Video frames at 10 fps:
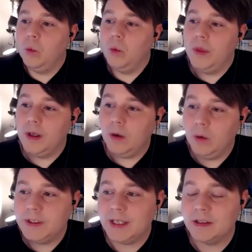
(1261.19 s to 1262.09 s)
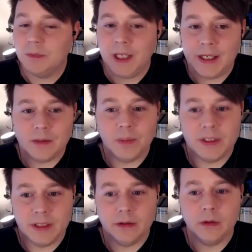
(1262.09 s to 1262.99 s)
The Old Testament has a
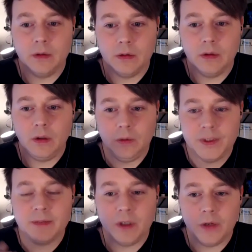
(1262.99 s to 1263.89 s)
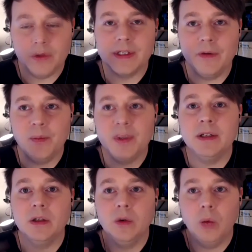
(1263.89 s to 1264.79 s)
particular, Old Testament authors, they have a
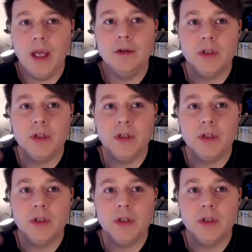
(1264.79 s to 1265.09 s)
particular way of